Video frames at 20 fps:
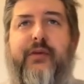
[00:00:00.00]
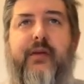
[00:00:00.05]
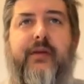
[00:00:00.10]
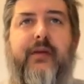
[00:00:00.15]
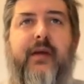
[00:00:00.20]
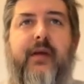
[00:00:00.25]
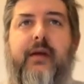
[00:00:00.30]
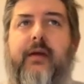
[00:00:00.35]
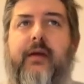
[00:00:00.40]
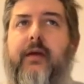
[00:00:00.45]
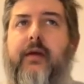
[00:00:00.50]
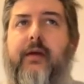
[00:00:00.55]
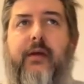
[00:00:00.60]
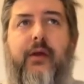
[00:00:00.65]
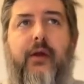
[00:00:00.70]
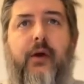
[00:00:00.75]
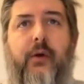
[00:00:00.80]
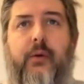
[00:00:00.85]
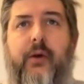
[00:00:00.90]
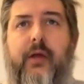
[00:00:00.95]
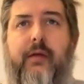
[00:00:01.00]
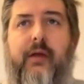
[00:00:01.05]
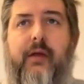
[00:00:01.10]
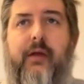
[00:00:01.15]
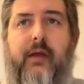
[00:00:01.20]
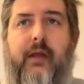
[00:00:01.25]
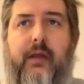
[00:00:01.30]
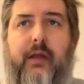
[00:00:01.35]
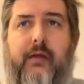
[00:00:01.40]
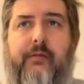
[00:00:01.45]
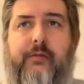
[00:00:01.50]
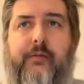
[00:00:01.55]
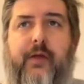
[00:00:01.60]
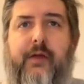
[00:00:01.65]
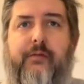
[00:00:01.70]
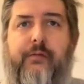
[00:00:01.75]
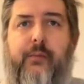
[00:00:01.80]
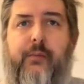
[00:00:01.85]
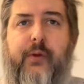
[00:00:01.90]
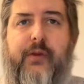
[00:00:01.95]
And,
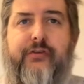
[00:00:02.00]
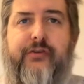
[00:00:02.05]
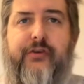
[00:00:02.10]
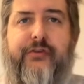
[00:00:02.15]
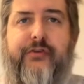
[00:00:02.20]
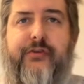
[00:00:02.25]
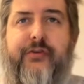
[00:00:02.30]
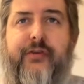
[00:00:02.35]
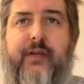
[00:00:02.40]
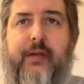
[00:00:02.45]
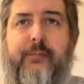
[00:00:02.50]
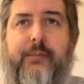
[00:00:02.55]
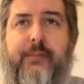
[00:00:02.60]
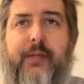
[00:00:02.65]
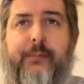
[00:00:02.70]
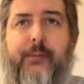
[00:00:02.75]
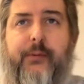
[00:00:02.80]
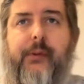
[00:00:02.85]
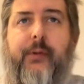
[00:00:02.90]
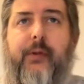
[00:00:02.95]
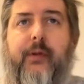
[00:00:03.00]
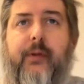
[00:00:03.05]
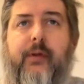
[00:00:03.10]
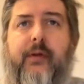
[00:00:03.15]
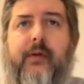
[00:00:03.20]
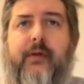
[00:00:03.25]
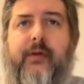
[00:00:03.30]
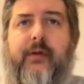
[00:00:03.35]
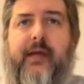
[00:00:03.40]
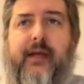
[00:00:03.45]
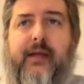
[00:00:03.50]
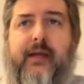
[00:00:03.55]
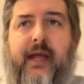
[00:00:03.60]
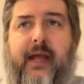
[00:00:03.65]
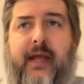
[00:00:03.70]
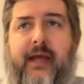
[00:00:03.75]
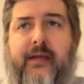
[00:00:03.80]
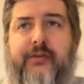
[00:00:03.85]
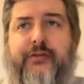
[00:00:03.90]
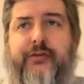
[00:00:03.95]
if we just need people
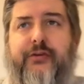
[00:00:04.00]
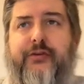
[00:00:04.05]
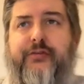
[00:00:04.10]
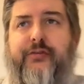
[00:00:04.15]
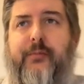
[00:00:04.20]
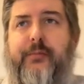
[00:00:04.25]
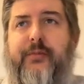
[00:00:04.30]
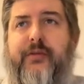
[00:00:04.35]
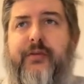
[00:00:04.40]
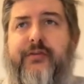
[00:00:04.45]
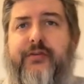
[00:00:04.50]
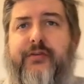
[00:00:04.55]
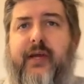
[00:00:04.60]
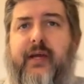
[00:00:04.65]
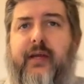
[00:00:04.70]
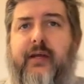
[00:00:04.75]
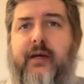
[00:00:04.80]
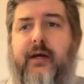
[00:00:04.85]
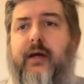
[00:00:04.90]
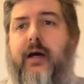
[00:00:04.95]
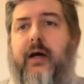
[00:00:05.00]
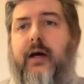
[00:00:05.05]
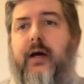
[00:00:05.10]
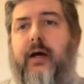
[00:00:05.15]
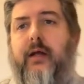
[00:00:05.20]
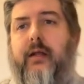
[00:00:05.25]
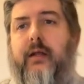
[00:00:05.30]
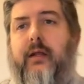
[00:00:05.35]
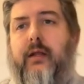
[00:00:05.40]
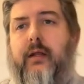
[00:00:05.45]
getting answers from this data,